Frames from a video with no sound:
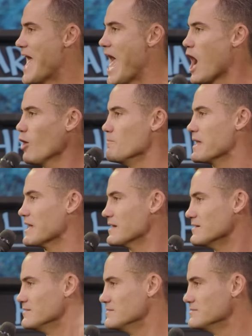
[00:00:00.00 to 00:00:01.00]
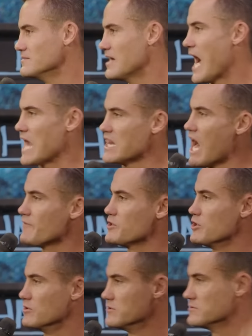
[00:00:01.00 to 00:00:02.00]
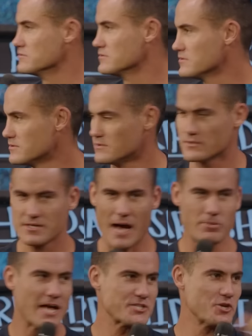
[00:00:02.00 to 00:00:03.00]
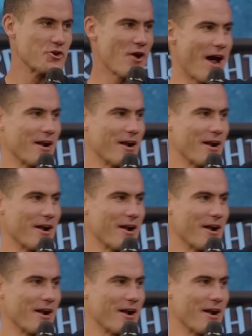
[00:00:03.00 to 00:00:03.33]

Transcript: Help me. I love you. God bless you. You're